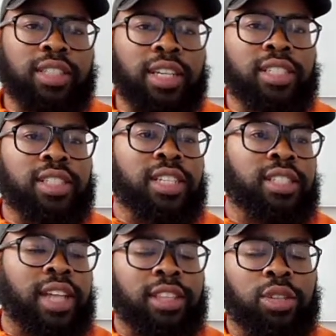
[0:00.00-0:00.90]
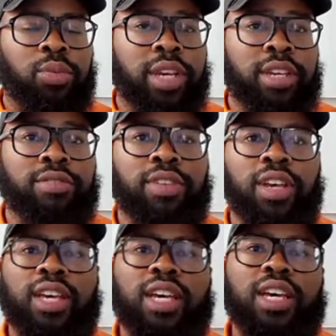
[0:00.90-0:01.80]
that's not the way
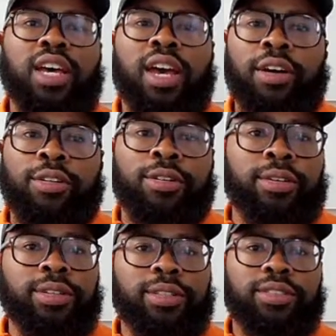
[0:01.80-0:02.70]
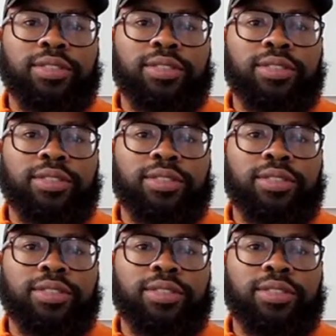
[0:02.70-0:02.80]
at all.